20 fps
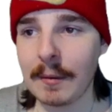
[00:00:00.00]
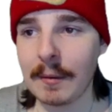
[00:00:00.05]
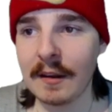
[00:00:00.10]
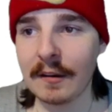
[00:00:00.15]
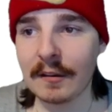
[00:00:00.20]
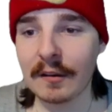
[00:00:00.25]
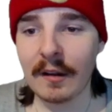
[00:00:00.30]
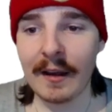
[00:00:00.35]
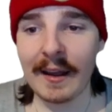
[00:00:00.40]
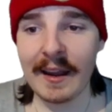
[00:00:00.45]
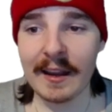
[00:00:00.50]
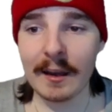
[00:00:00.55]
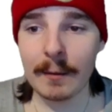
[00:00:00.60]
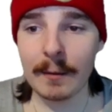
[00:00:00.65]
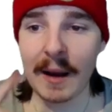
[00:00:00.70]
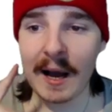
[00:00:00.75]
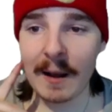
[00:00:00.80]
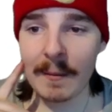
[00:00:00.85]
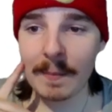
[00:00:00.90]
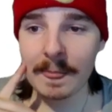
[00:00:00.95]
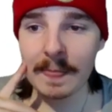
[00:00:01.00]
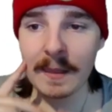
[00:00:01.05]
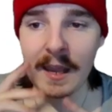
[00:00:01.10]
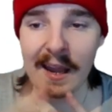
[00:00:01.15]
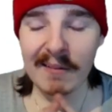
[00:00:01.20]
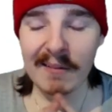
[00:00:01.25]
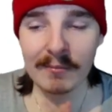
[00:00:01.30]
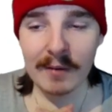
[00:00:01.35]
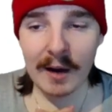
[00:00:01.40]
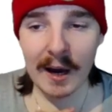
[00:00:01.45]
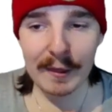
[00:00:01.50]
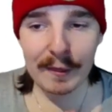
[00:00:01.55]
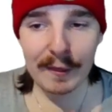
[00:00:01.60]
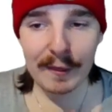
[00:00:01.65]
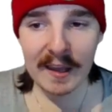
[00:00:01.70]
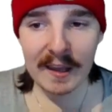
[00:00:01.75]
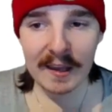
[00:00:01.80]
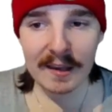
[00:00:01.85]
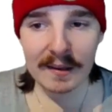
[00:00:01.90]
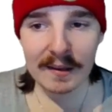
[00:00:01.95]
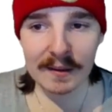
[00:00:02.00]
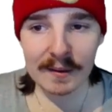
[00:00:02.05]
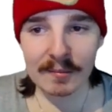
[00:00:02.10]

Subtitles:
this league. But yeah, I think